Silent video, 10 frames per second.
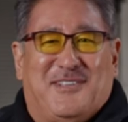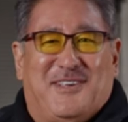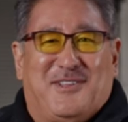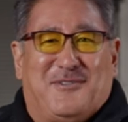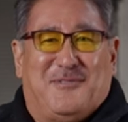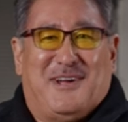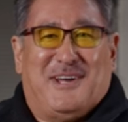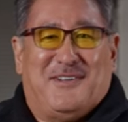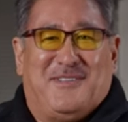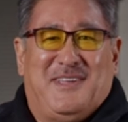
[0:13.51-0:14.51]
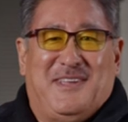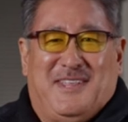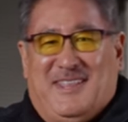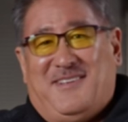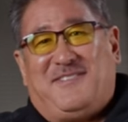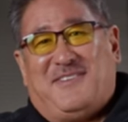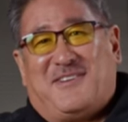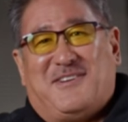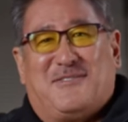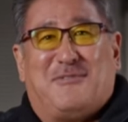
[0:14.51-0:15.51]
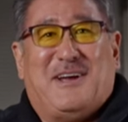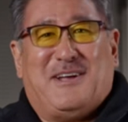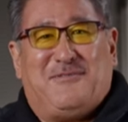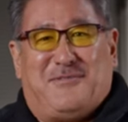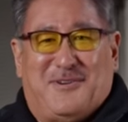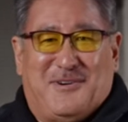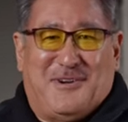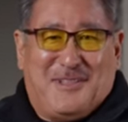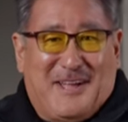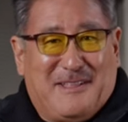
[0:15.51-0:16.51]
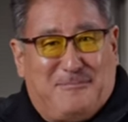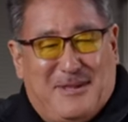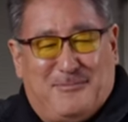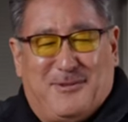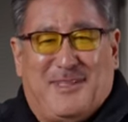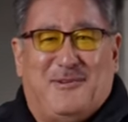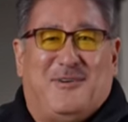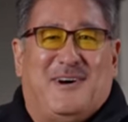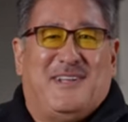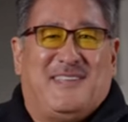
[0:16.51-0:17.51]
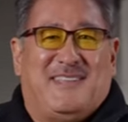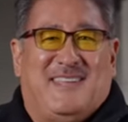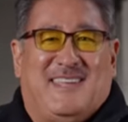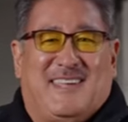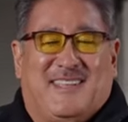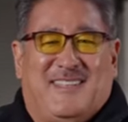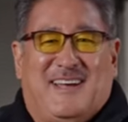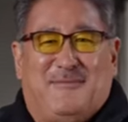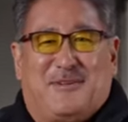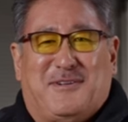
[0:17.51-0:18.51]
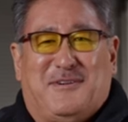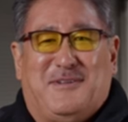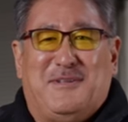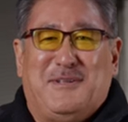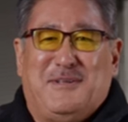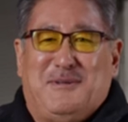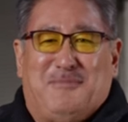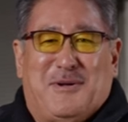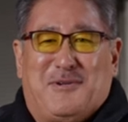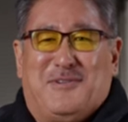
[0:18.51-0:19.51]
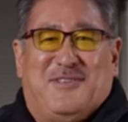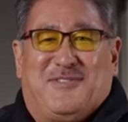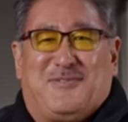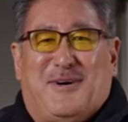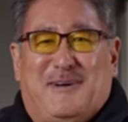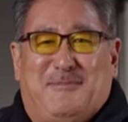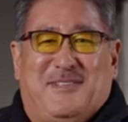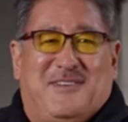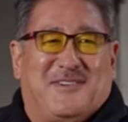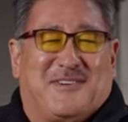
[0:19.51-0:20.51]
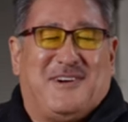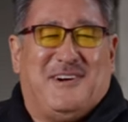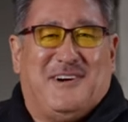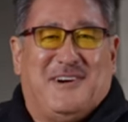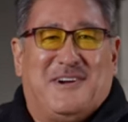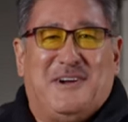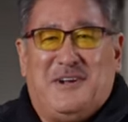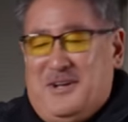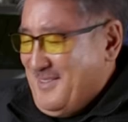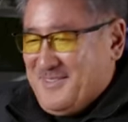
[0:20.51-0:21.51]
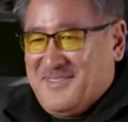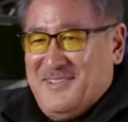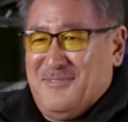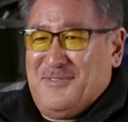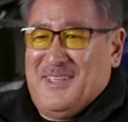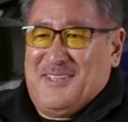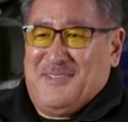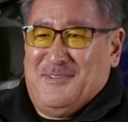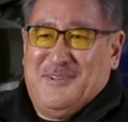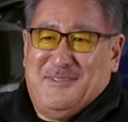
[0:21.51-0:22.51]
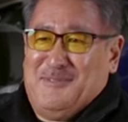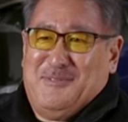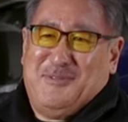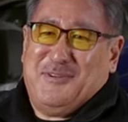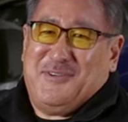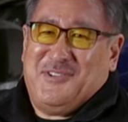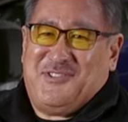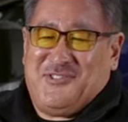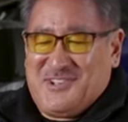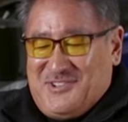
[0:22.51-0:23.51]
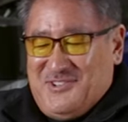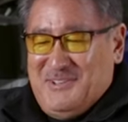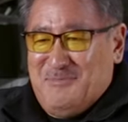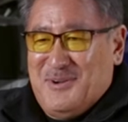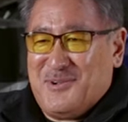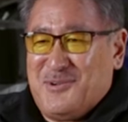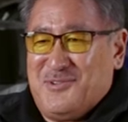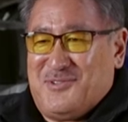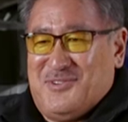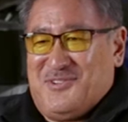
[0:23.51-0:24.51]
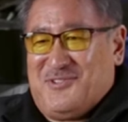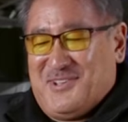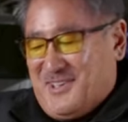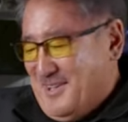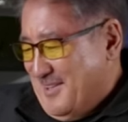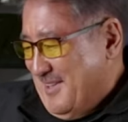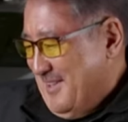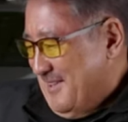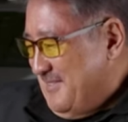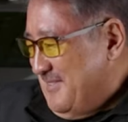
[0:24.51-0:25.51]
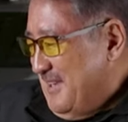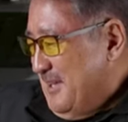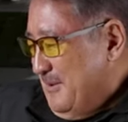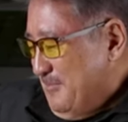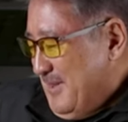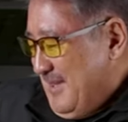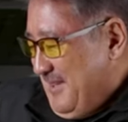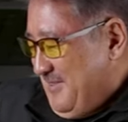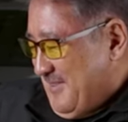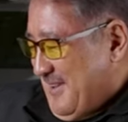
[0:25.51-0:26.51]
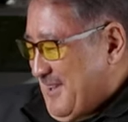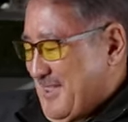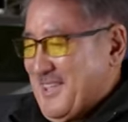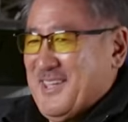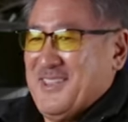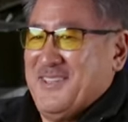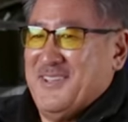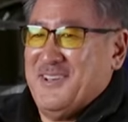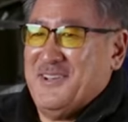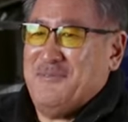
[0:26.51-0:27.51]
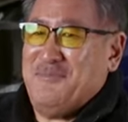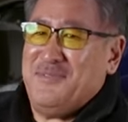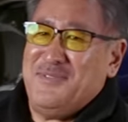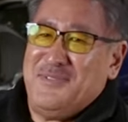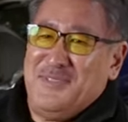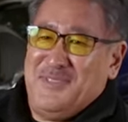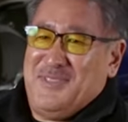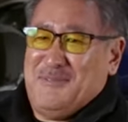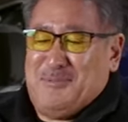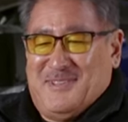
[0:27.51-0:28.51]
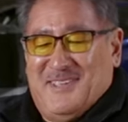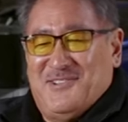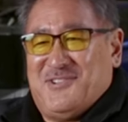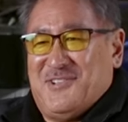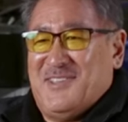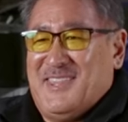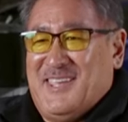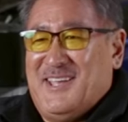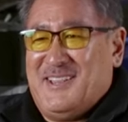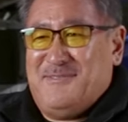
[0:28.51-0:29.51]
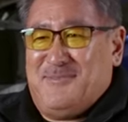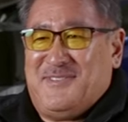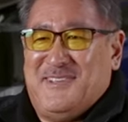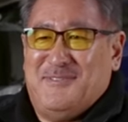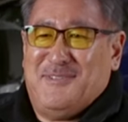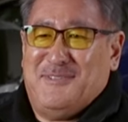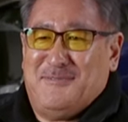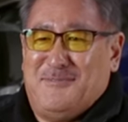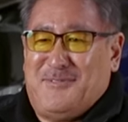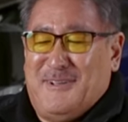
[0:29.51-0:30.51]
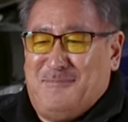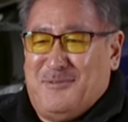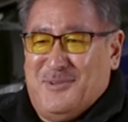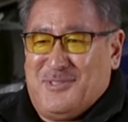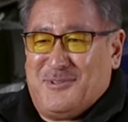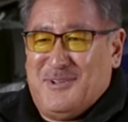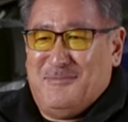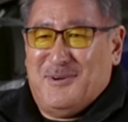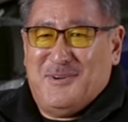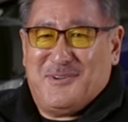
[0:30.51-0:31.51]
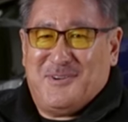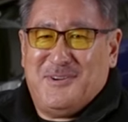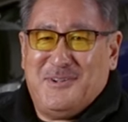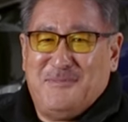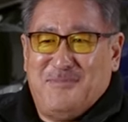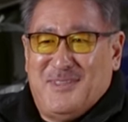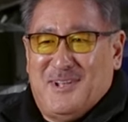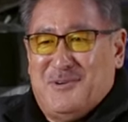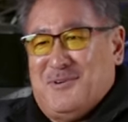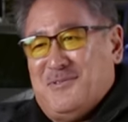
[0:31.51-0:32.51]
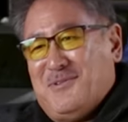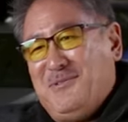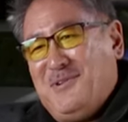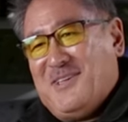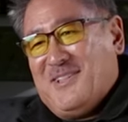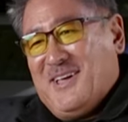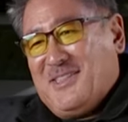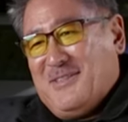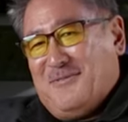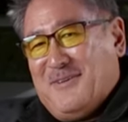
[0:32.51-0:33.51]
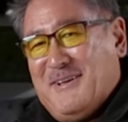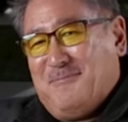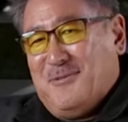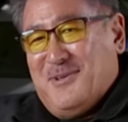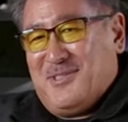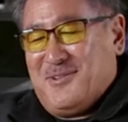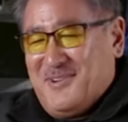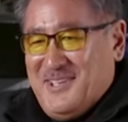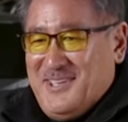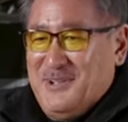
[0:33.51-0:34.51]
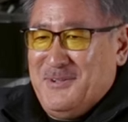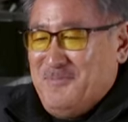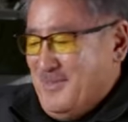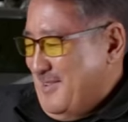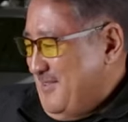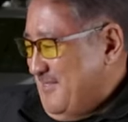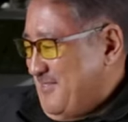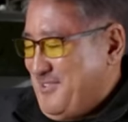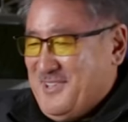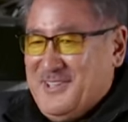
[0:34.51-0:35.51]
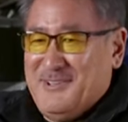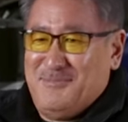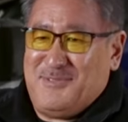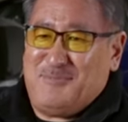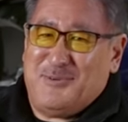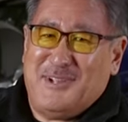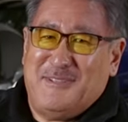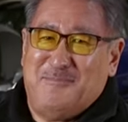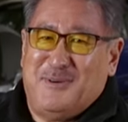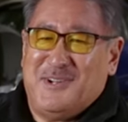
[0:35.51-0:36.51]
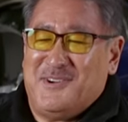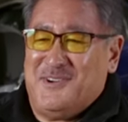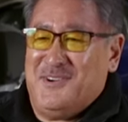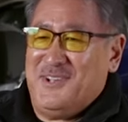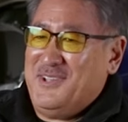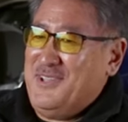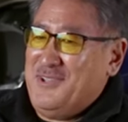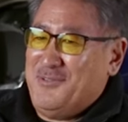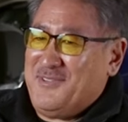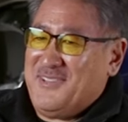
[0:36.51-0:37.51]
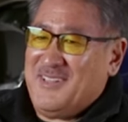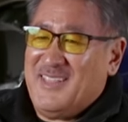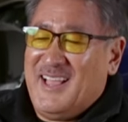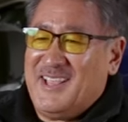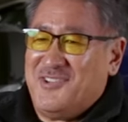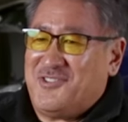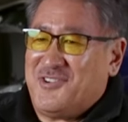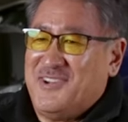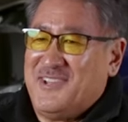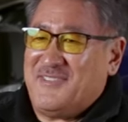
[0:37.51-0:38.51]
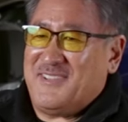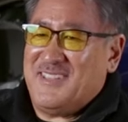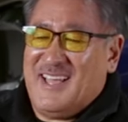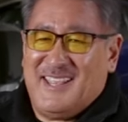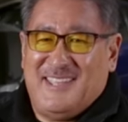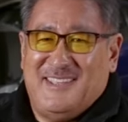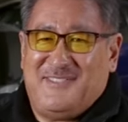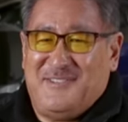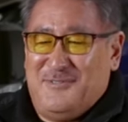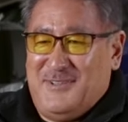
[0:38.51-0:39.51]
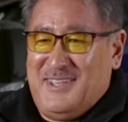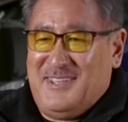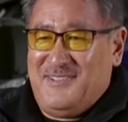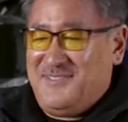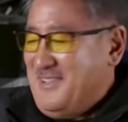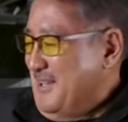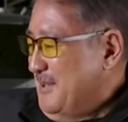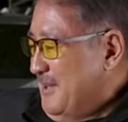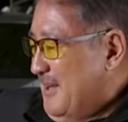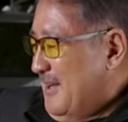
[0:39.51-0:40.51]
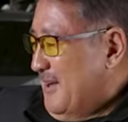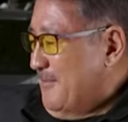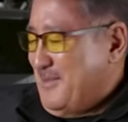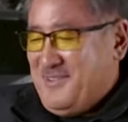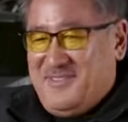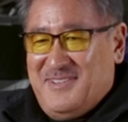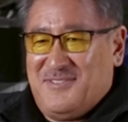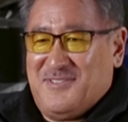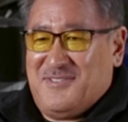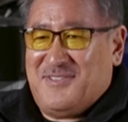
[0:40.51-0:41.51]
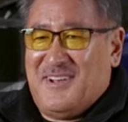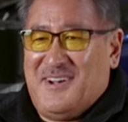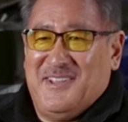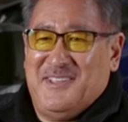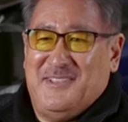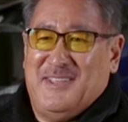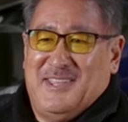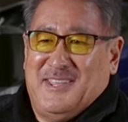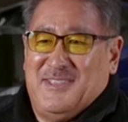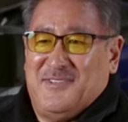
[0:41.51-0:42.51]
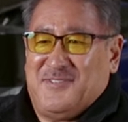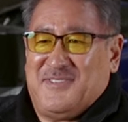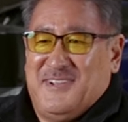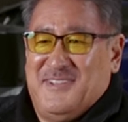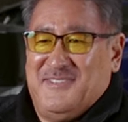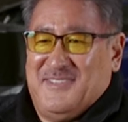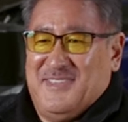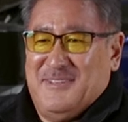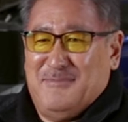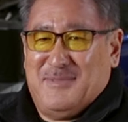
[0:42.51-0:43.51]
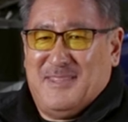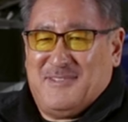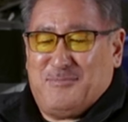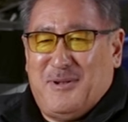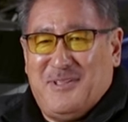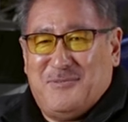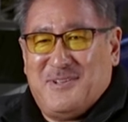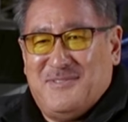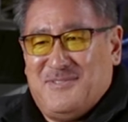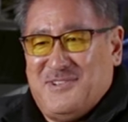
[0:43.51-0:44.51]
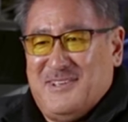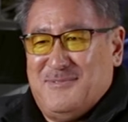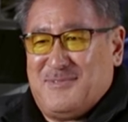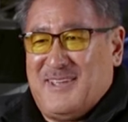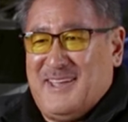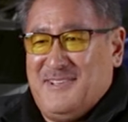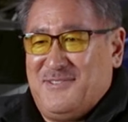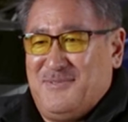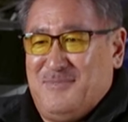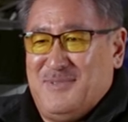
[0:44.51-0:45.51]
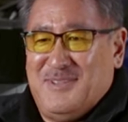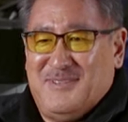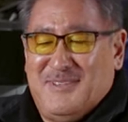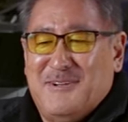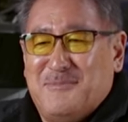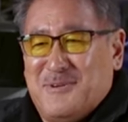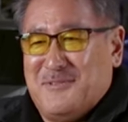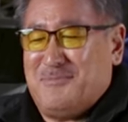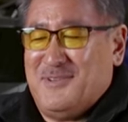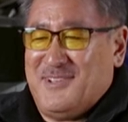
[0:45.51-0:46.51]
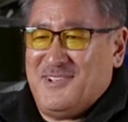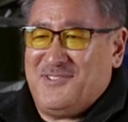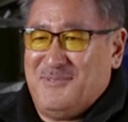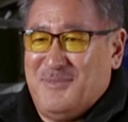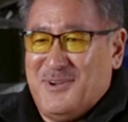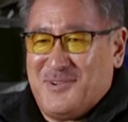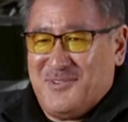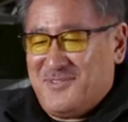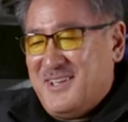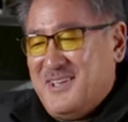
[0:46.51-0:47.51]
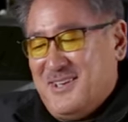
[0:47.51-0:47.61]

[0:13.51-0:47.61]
another route. Now, this is a good route for a lot of people that want an economical motor to swap into your car. Instead of like one of our trick Jeep motors or a trick LS, he saw that the potential in the LM7 5.3 motor. Now, we really like the 5.3. This is GM's bread and butter. It was in a lot of trucks, a lot of SUVs. These things are solid, and there's tons of them. It's probably one of GM's highest number of production motors,